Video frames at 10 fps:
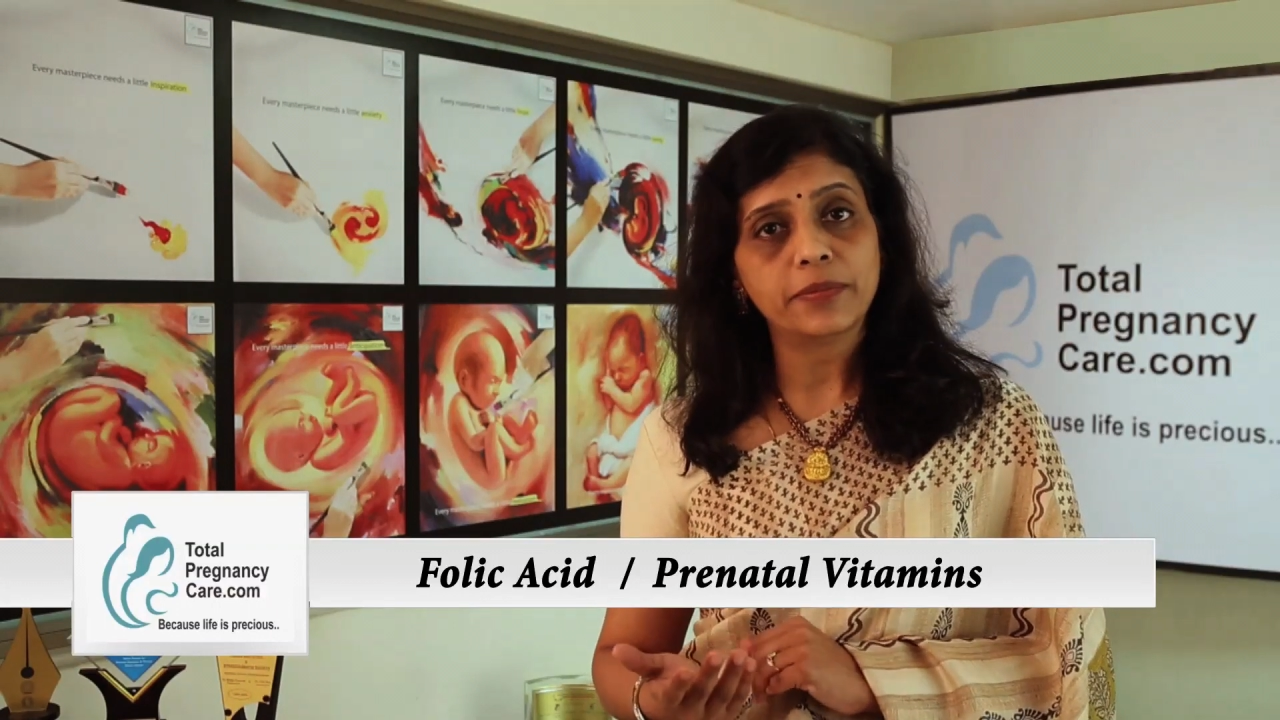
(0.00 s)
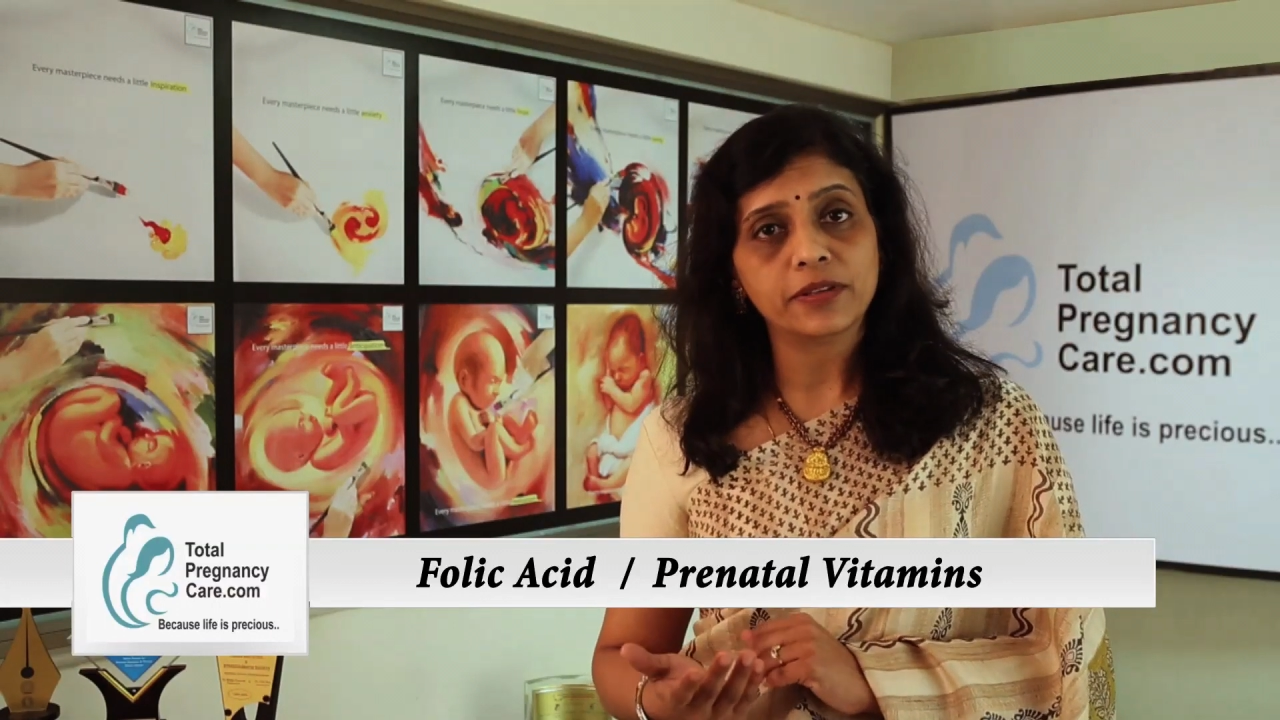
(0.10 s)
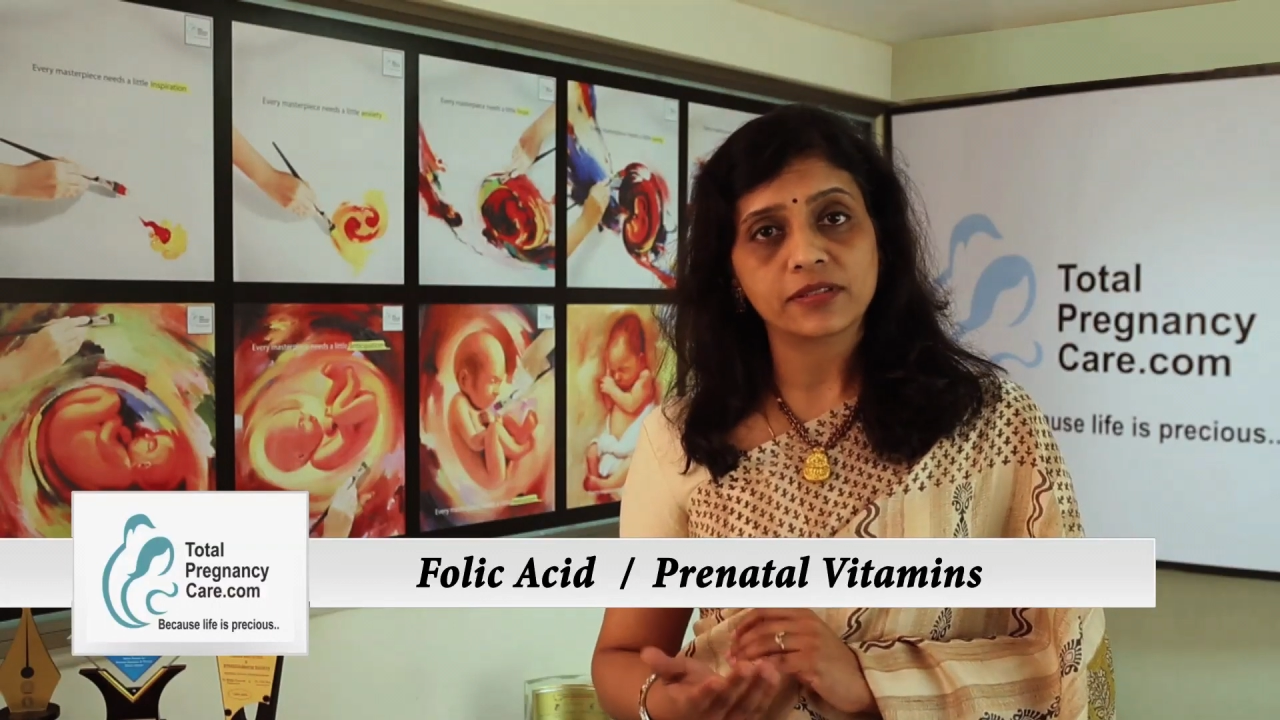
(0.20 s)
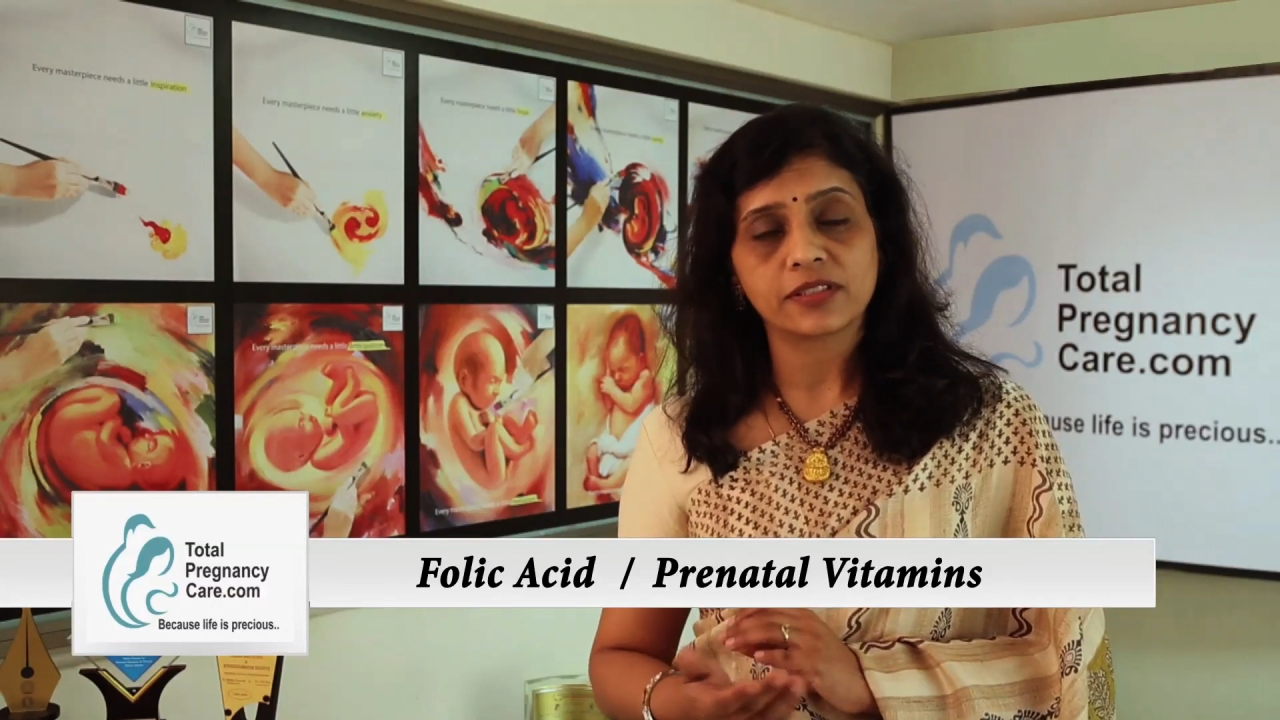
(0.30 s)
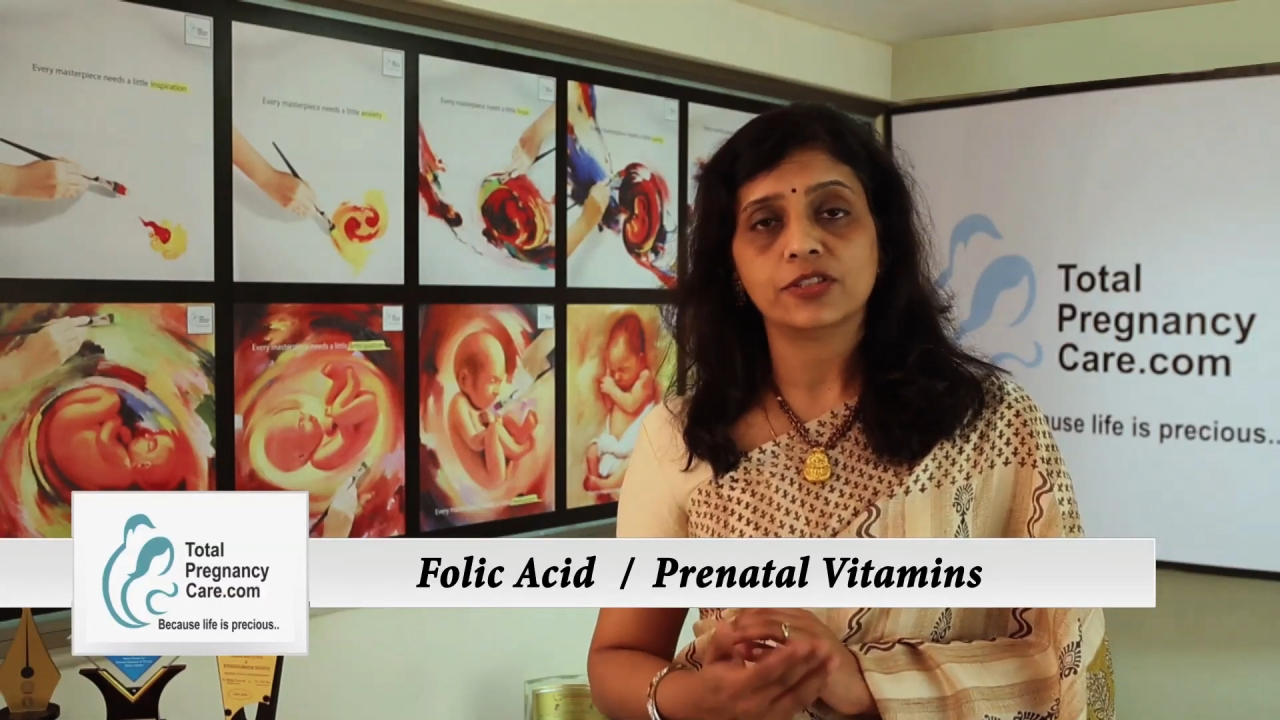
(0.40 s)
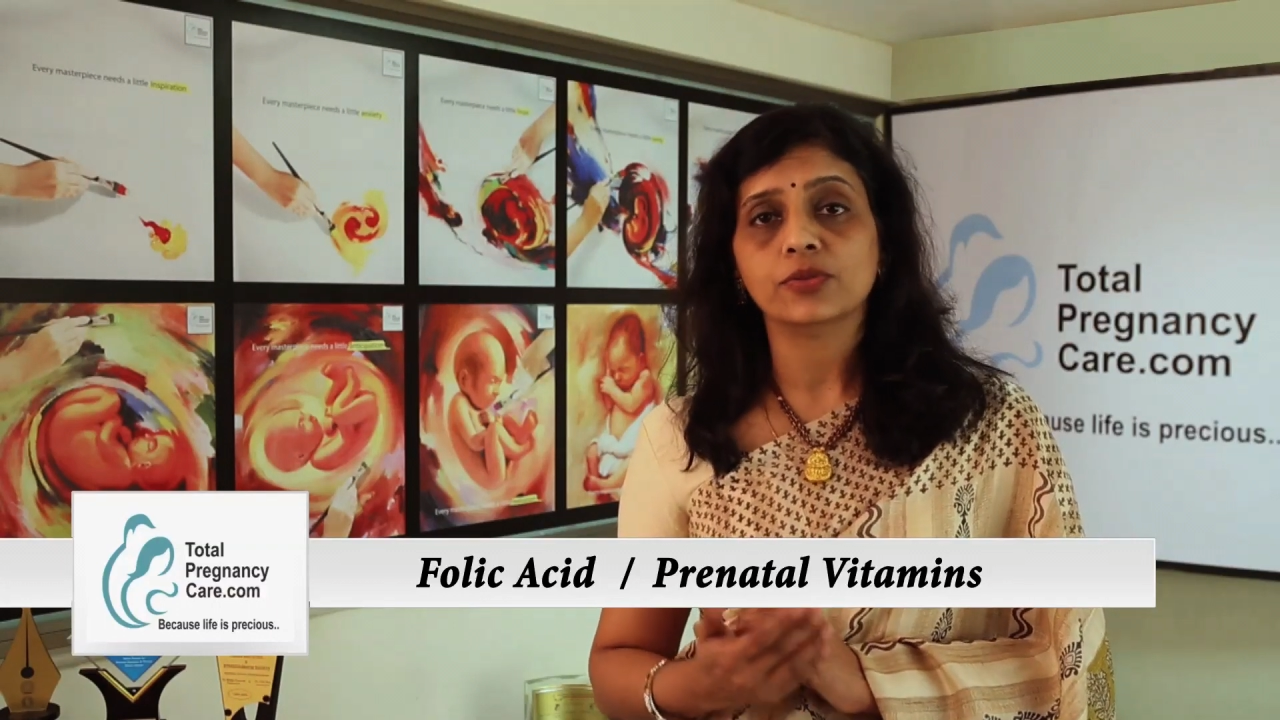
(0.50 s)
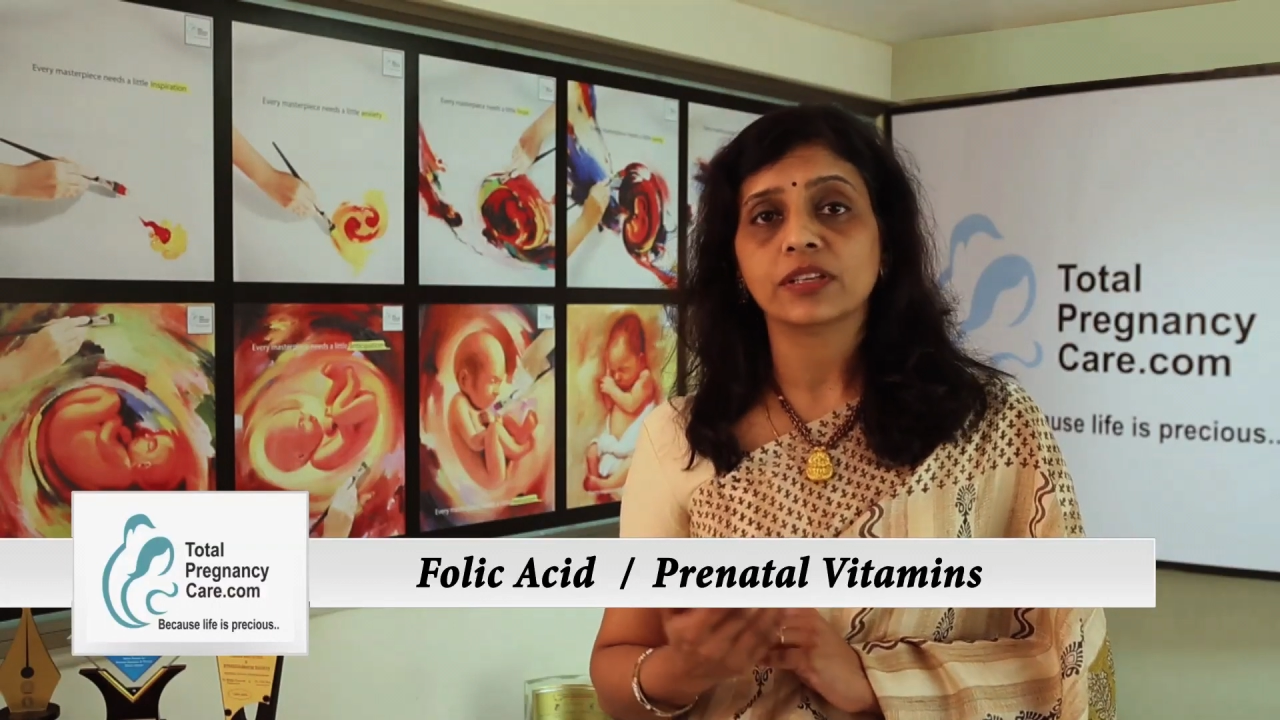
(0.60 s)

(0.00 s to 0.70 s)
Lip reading: pills that